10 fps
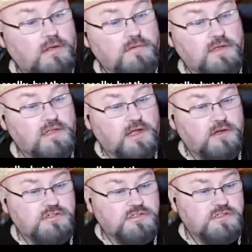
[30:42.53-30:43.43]
Eli
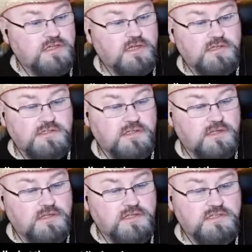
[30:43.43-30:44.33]
Harrison says,
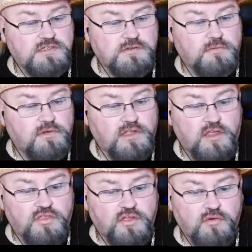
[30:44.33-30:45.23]
this isn't really
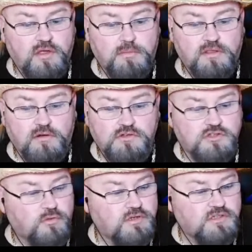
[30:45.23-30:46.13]
a theory, but there are
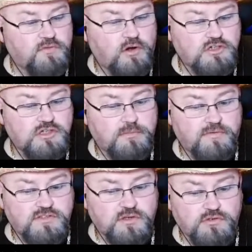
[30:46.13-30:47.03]
stories of large number
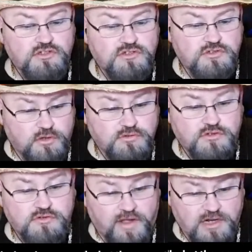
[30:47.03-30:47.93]
of
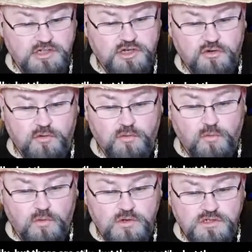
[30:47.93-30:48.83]
soldiers vanishing during
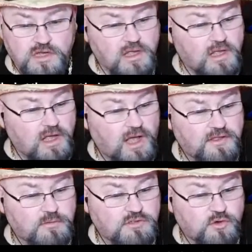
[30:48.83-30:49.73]
wars. I
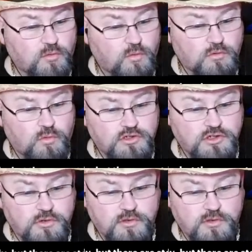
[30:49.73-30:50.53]
think it was during World War II.